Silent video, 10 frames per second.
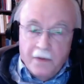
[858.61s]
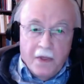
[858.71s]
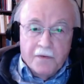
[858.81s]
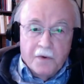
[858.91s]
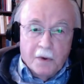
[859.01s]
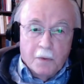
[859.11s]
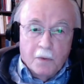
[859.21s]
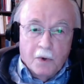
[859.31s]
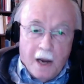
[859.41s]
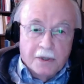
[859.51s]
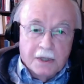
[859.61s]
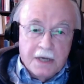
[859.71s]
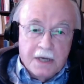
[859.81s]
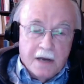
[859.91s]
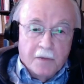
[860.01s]
therefore, were able
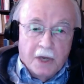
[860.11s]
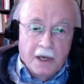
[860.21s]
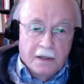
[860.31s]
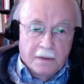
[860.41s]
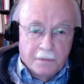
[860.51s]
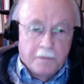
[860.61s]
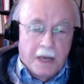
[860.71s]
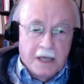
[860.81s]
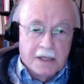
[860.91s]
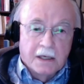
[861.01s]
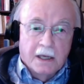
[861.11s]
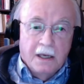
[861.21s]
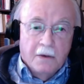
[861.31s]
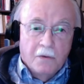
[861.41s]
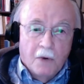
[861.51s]
to tell me,
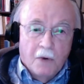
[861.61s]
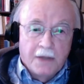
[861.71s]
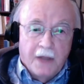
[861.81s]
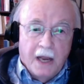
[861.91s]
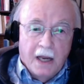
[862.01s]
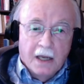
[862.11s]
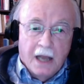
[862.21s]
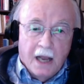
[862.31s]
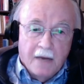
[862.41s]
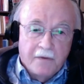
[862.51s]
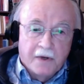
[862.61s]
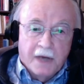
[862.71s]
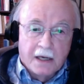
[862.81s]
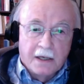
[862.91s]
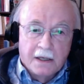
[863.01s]
basically, what they had
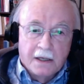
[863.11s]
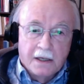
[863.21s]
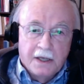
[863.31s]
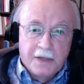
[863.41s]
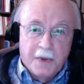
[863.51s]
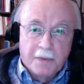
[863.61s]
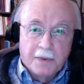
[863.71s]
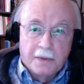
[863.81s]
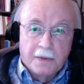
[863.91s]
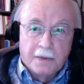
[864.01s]
advocated, these people.